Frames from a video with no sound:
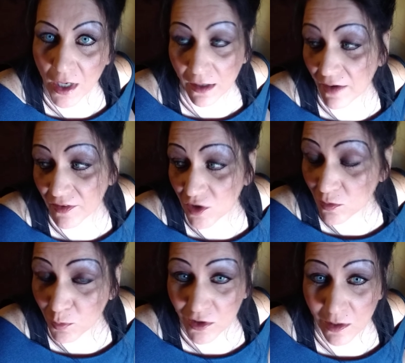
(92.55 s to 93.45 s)
I don't have a
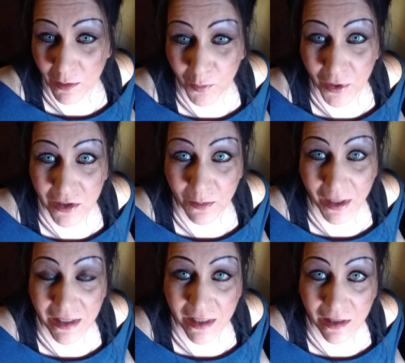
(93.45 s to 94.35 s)
toothbrush. I've been brushing my
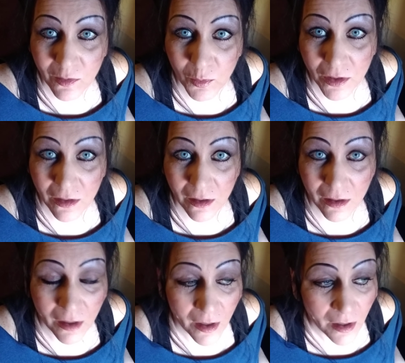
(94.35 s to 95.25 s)
teeth with
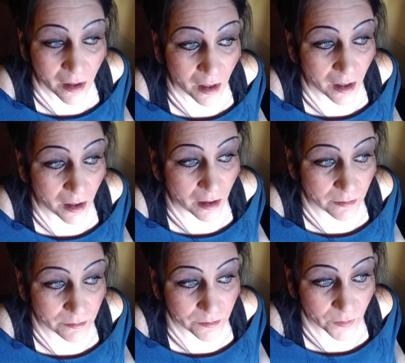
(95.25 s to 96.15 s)
the
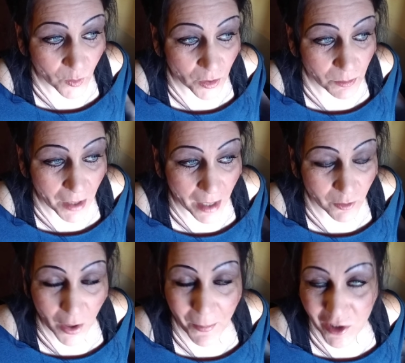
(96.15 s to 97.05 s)
I
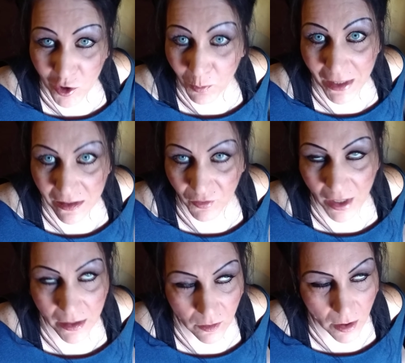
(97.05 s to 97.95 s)
grabbed my toothpaste and
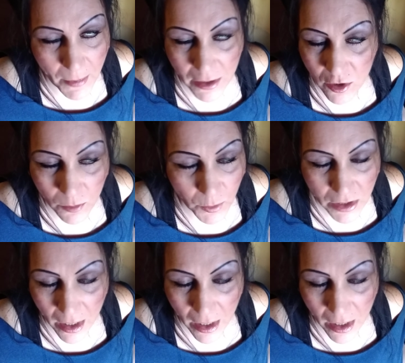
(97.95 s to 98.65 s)
forgot to grab my toothbrush.